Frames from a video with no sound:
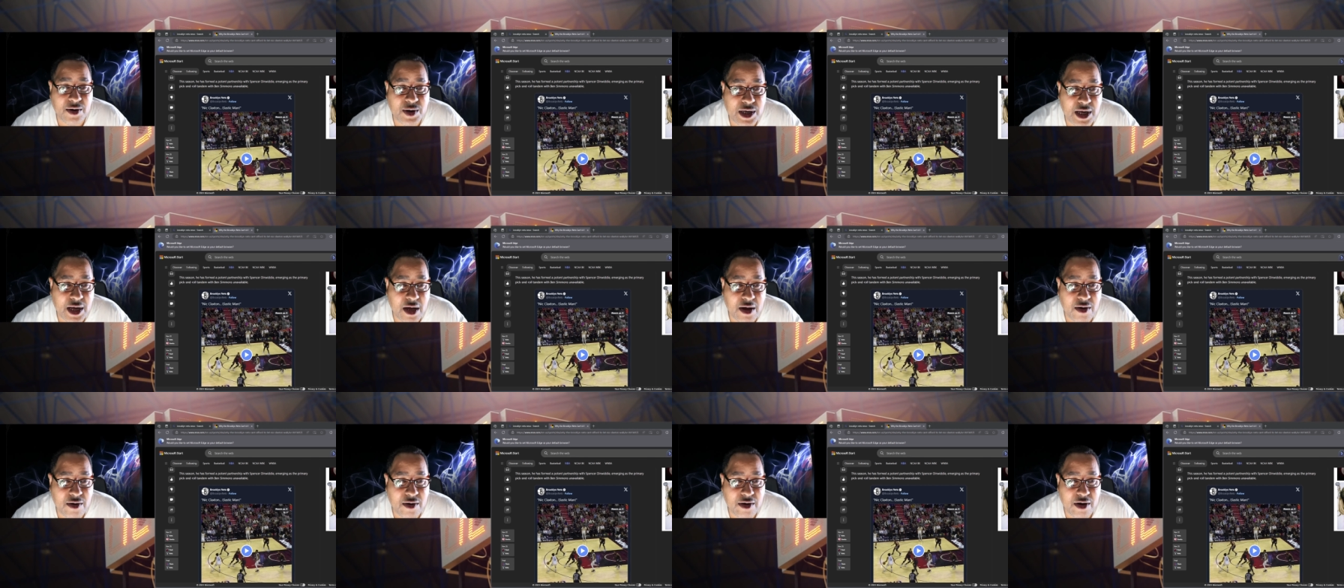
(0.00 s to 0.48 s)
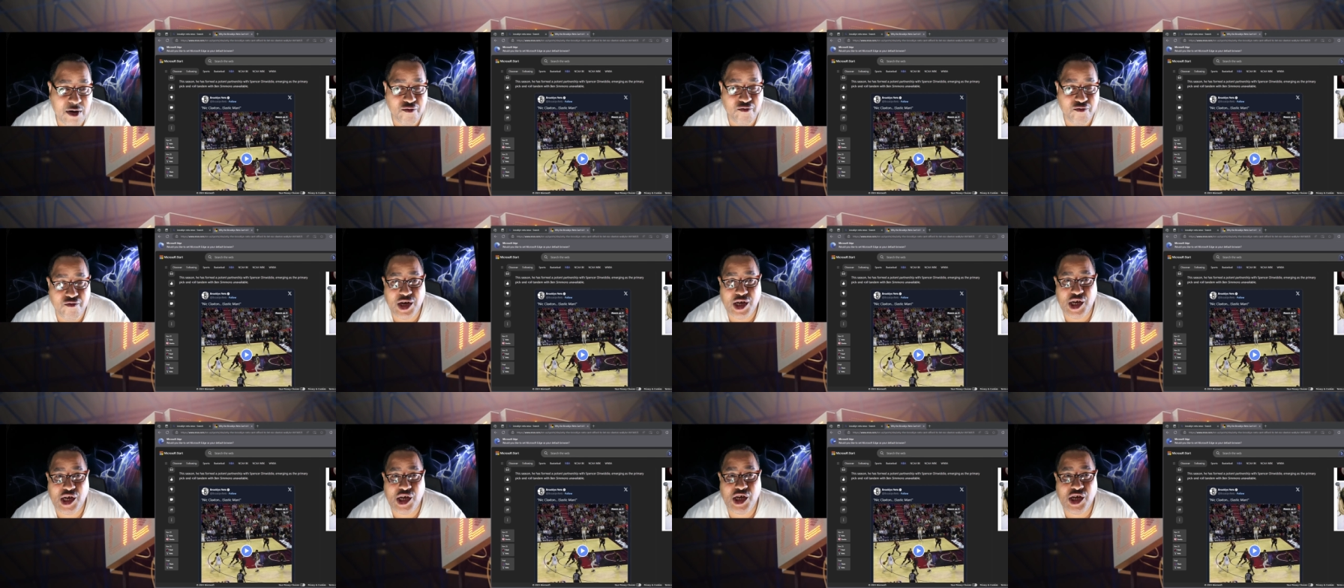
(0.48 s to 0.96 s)
So he'll
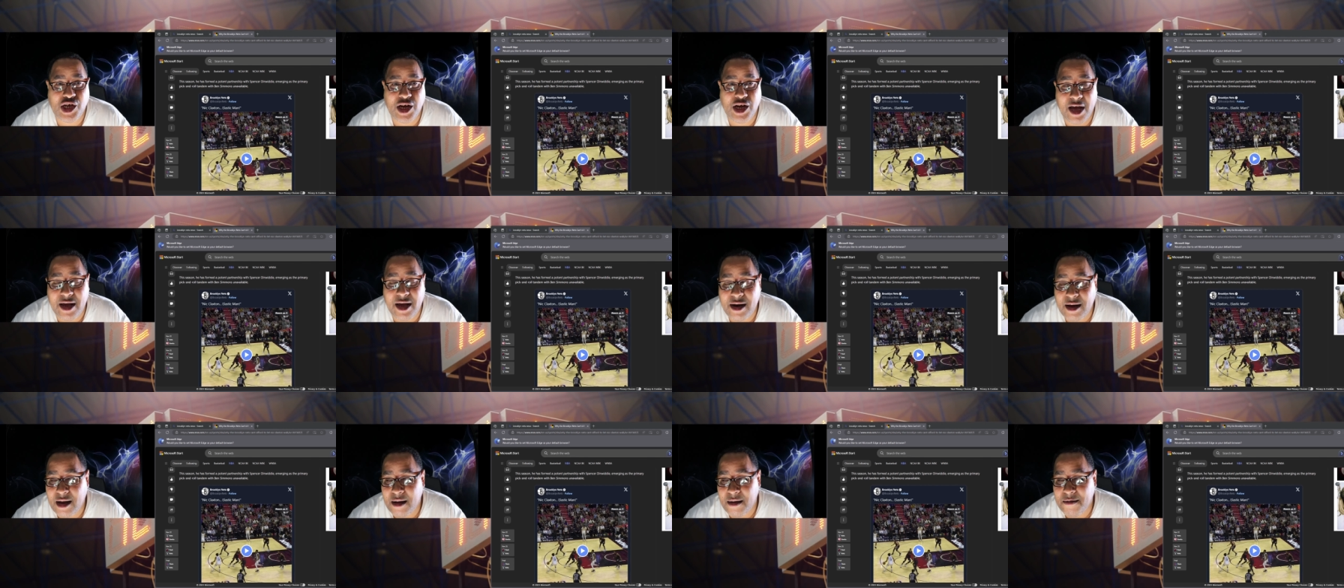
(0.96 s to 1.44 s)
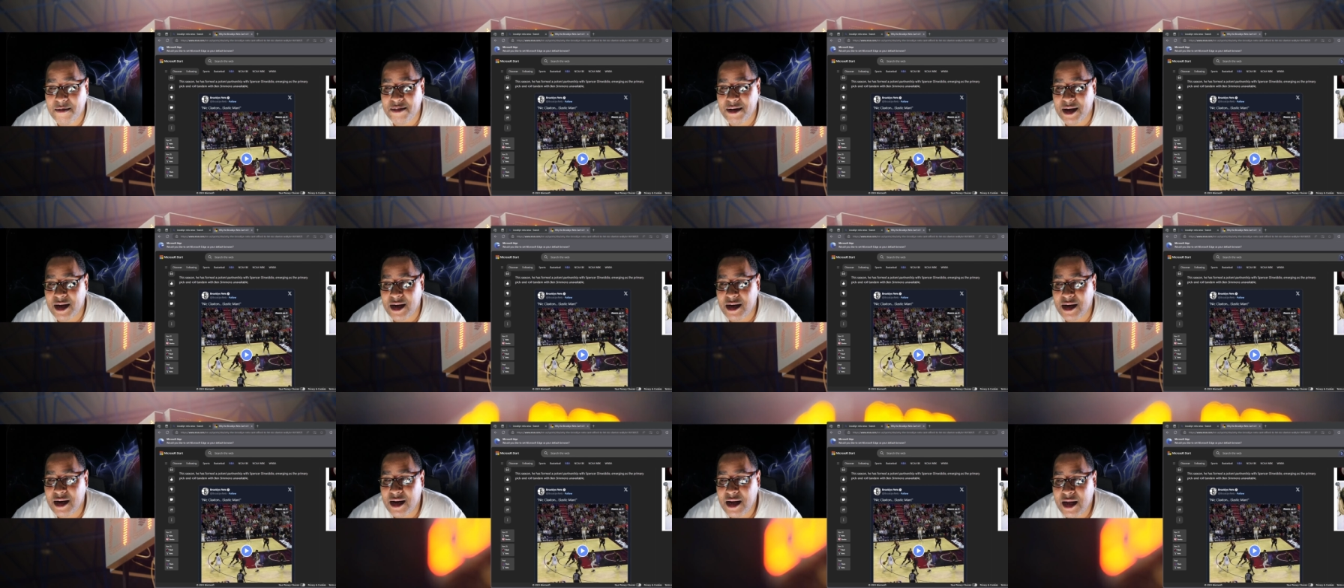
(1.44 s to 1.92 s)
rush a shot up
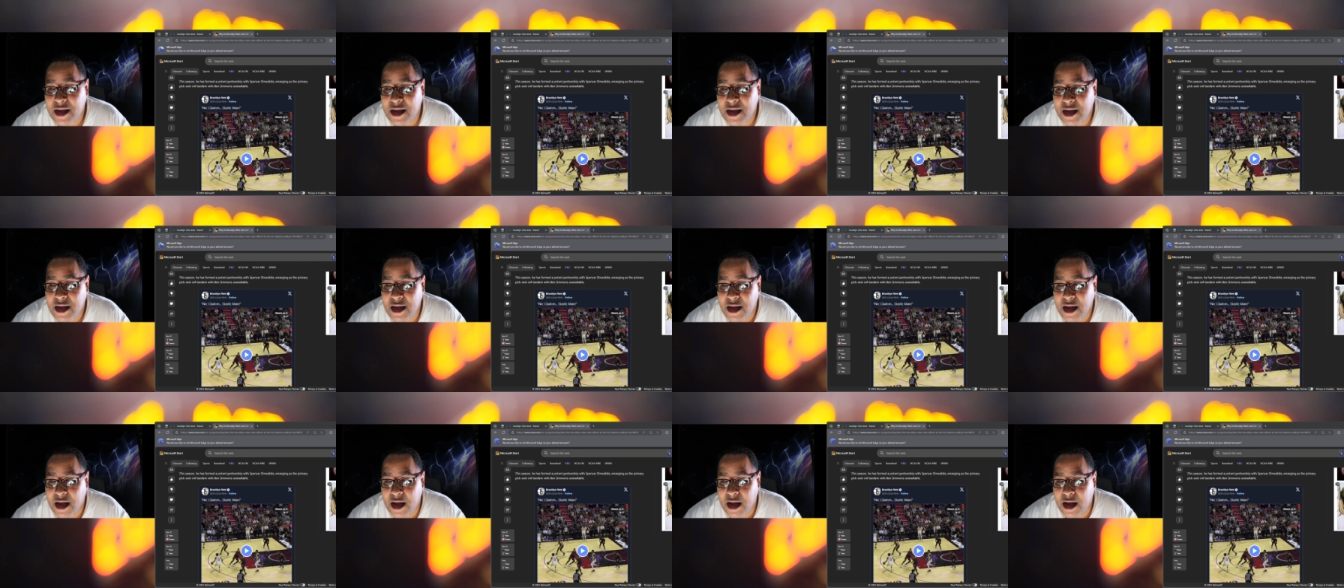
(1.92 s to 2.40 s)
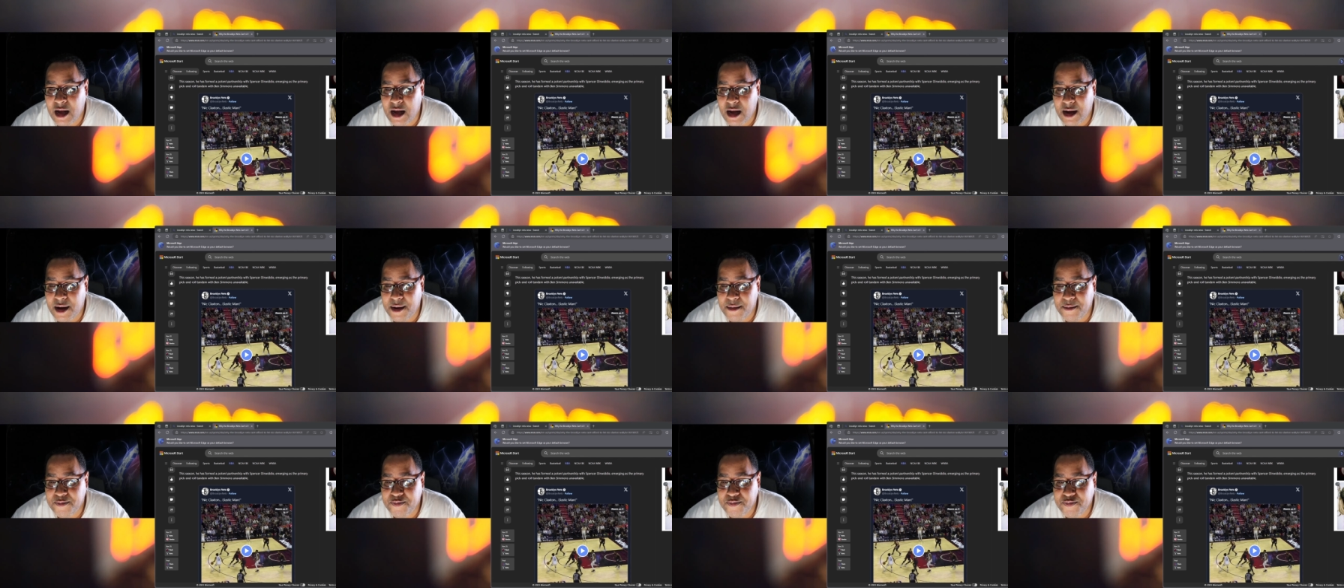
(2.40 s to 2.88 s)
and,
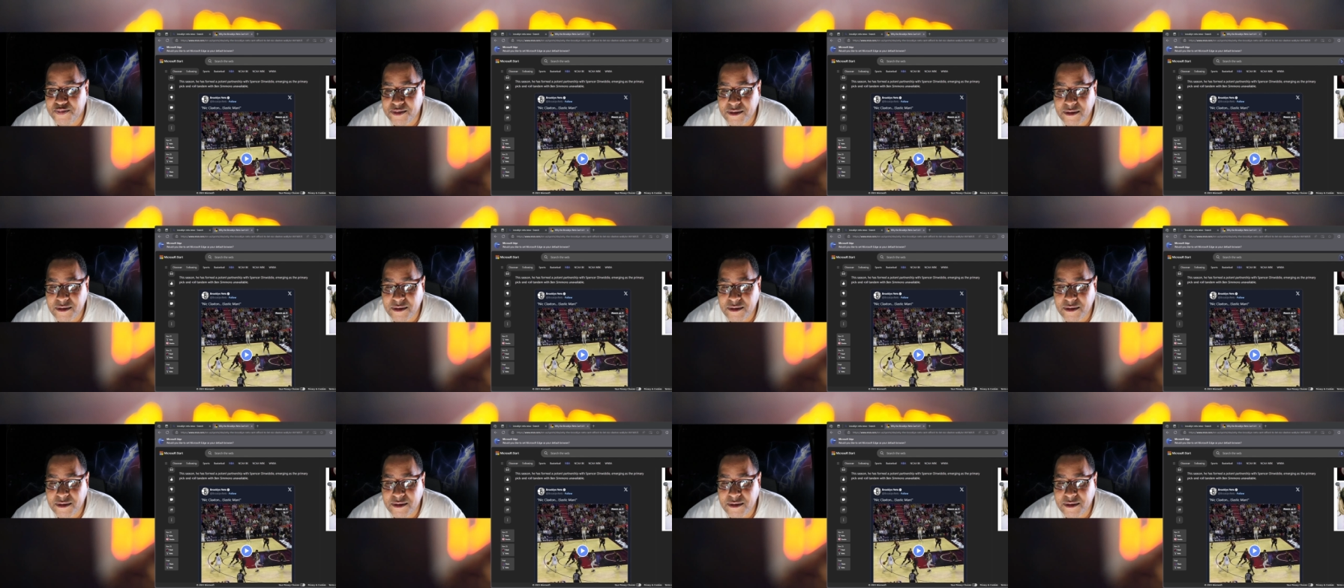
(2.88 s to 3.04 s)
um,